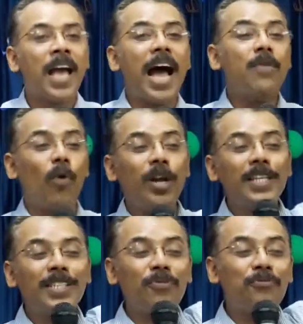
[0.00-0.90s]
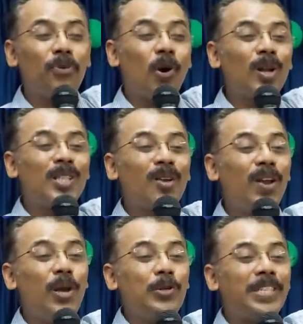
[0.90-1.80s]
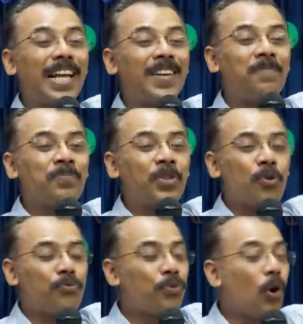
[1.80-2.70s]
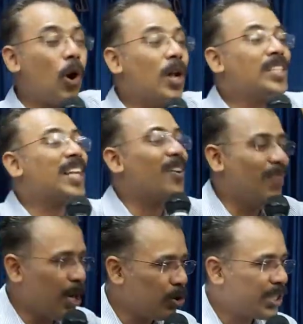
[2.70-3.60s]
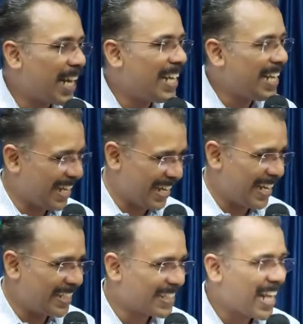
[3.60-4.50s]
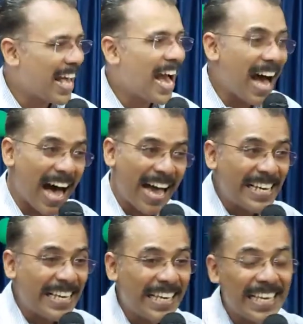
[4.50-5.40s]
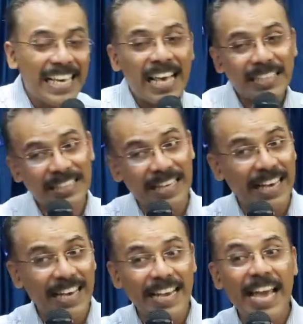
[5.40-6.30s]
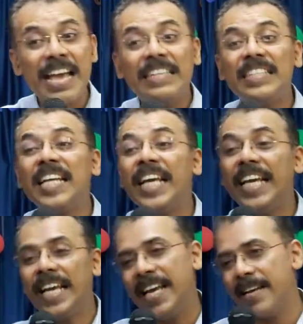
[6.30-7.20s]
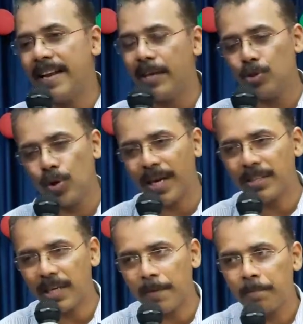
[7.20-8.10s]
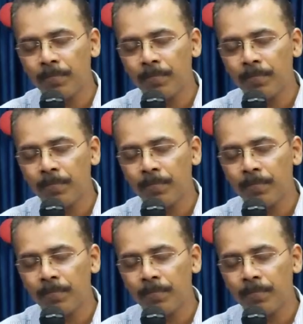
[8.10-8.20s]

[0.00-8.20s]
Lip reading: And what is the fourth revolution? Fourth revolution is ICT in education.